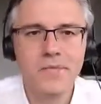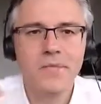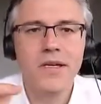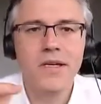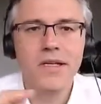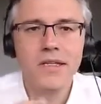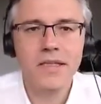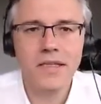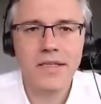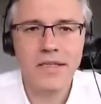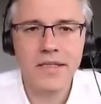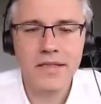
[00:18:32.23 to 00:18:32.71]

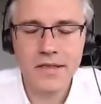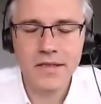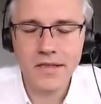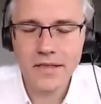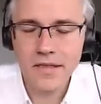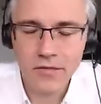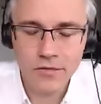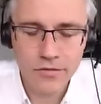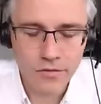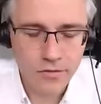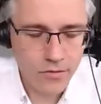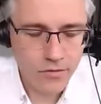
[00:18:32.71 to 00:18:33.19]
money
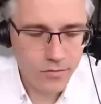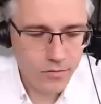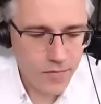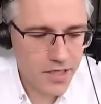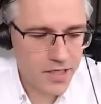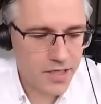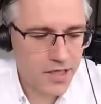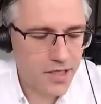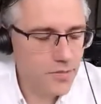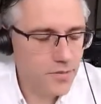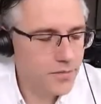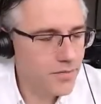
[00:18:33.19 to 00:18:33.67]
or
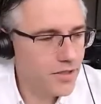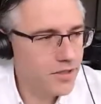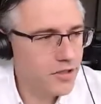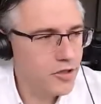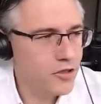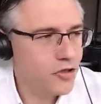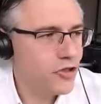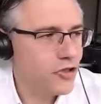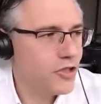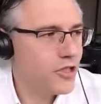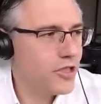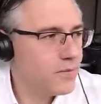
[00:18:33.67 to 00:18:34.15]
making money
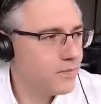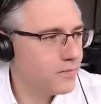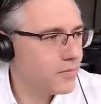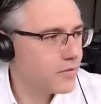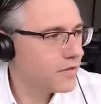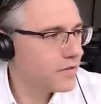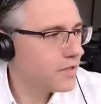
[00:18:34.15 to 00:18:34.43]
cheap